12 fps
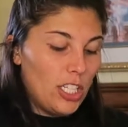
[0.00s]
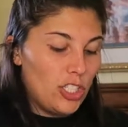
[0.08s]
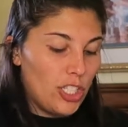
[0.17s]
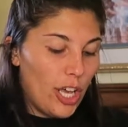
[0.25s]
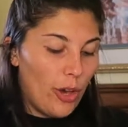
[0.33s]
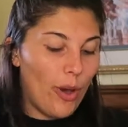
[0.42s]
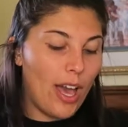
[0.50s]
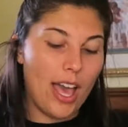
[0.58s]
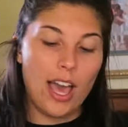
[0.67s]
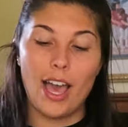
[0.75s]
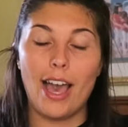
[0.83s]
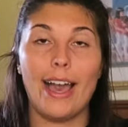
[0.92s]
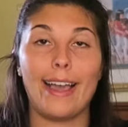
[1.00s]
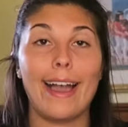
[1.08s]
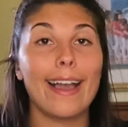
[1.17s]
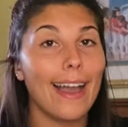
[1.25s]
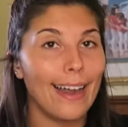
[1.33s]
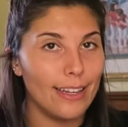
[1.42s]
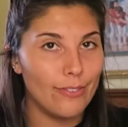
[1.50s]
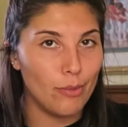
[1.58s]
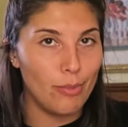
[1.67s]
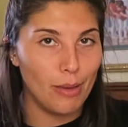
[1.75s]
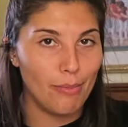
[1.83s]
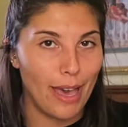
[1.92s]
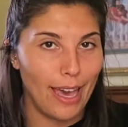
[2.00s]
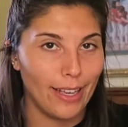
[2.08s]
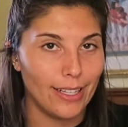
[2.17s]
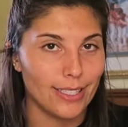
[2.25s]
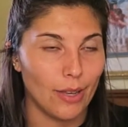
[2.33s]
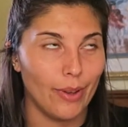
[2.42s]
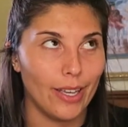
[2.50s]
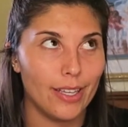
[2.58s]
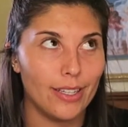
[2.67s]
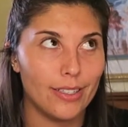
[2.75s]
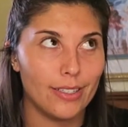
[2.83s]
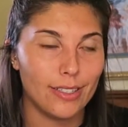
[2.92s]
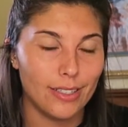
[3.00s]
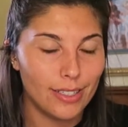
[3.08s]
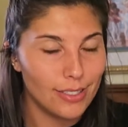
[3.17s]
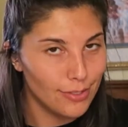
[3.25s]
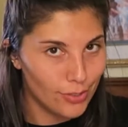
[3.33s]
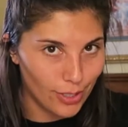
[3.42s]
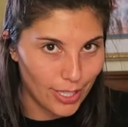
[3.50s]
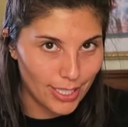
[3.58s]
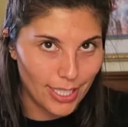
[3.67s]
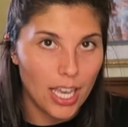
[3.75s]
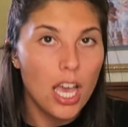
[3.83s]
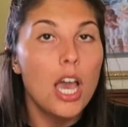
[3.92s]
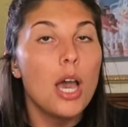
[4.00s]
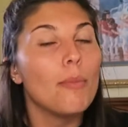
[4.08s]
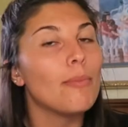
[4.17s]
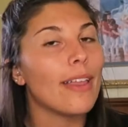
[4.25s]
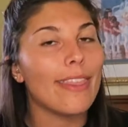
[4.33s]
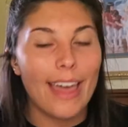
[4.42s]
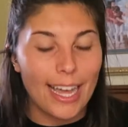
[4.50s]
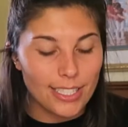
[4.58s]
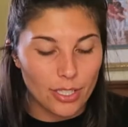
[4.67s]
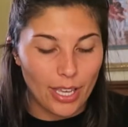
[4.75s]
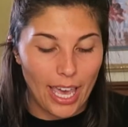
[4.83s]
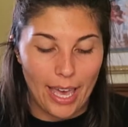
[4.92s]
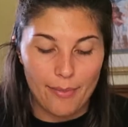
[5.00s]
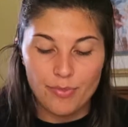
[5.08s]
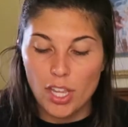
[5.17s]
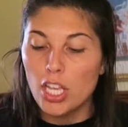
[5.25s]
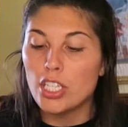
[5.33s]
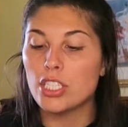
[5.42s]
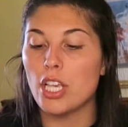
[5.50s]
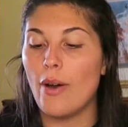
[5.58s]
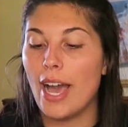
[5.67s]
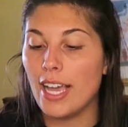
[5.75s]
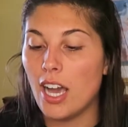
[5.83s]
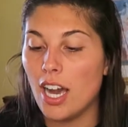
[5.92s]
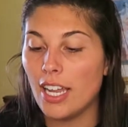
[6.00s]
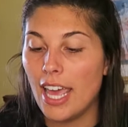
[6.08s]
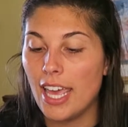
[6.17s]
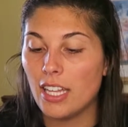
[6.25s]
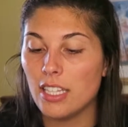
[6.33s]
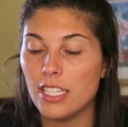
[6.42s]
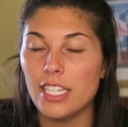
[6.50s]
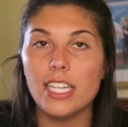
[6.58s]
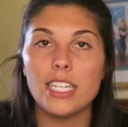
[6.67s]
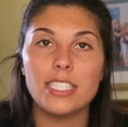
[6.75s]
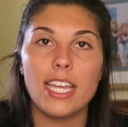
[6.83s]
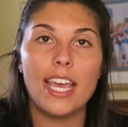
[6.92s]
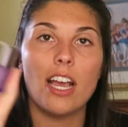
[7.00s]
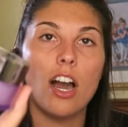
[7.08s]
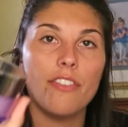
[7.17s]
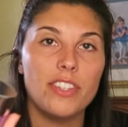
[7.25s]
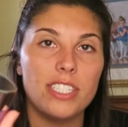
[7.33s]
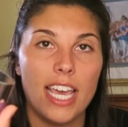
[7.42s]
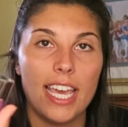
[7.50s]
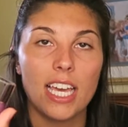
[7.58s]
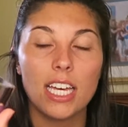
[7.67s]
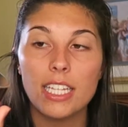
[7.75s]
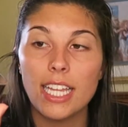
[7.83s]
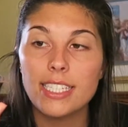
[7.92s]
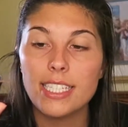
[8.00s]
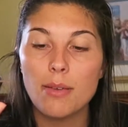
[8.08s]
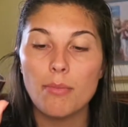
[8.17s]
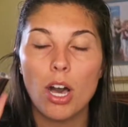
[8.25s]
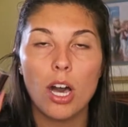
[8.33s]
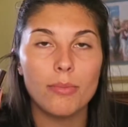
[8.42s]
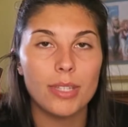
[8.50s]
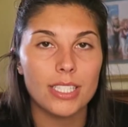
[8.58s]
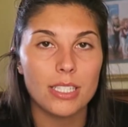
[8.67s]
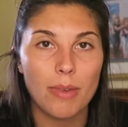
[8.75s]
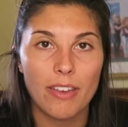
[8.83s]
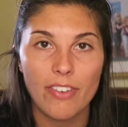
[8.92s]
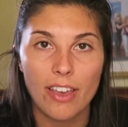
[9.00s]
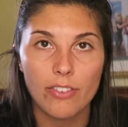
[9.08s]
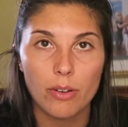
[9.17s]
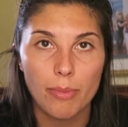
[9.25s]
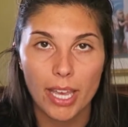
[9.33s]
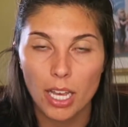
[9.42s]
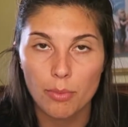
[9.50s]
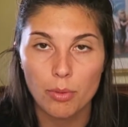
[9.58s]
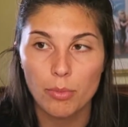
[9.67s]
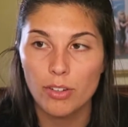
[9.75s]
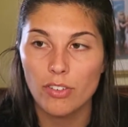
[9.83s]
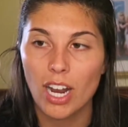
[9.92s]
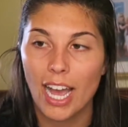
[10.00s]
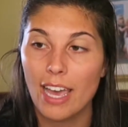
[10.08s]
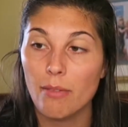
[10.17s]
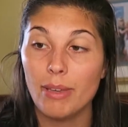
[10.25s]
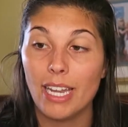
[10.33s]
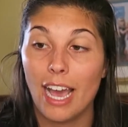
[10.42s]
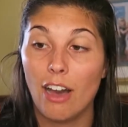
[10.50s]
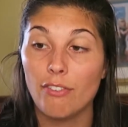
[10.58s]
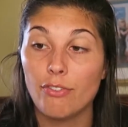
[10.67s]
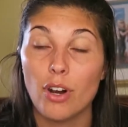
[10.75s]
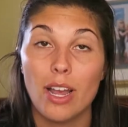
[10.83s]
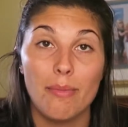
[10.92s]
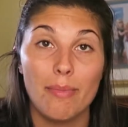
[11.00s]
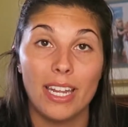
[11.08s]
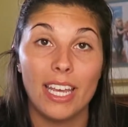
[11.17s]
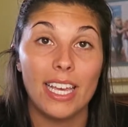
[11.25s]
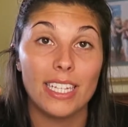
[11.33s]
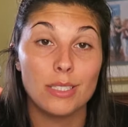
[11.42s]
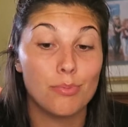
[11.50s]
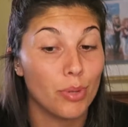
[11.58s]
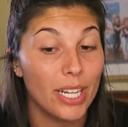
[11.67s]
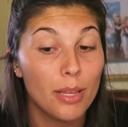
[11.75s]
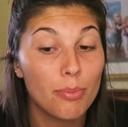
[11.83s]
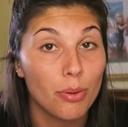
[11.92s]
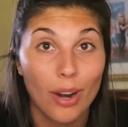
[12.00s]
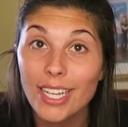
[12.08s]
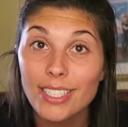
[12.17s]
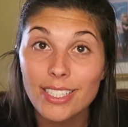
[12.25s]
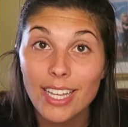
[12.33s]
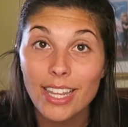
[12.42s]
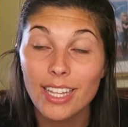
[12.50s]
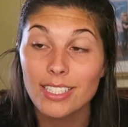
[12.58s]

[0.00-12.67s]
So I got kind of a big bag because I went kind of crazy, but that's okay. So I got a Clinique Take Off the Day Cleansing Balm. This is my favorite makeup remover. I have been out for a minute. It's pretty pricey.